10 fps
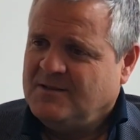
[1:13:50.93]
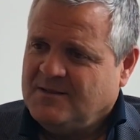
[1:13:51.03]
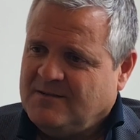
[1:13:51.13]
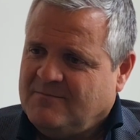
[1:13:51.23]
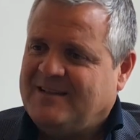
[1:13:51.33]

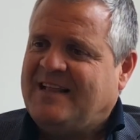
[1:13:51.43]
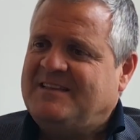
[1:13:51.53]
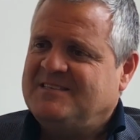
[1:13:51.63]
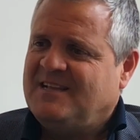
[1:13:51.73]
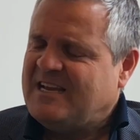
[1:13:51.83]
But that is
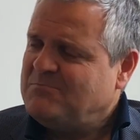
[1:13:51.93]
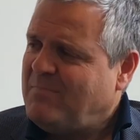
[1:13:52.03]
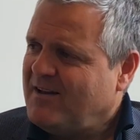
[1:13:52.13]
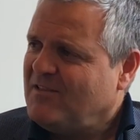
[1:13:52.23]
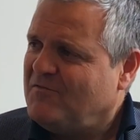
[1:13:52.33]
the nice
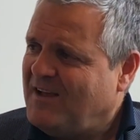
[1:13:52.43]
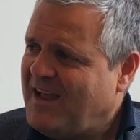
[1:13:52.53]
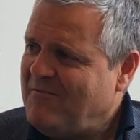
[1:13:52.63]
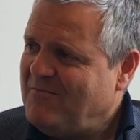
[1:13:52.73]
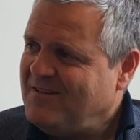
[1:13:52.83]
part of the
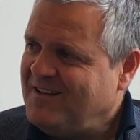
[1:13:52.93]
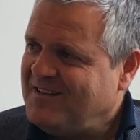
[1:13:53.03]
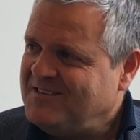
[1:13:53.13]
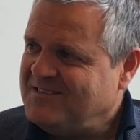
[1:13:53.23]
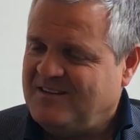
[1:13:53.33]
game. That
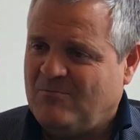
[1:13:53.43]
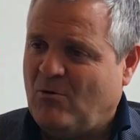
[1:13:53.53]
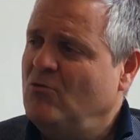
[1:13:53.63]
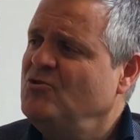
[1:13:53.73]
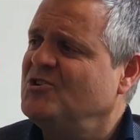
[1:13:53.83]
is an
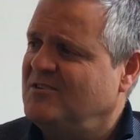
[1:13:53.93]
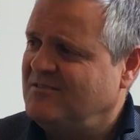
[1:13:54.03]
evolution.